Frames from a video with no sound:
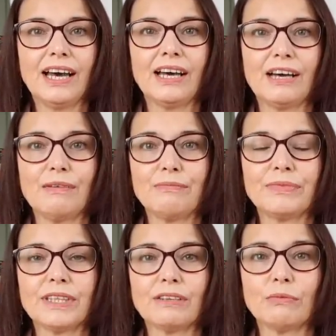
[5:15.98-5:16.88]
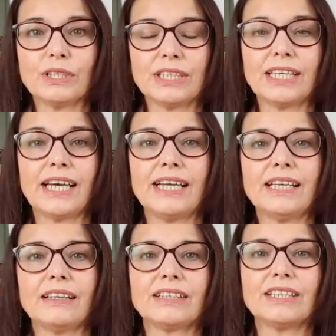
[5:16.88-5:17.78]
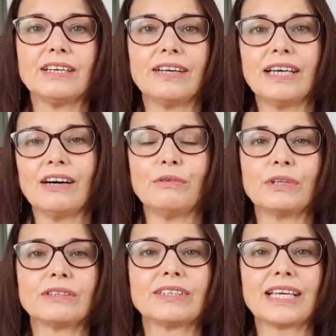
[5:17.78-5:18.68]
Once again, tonight I'll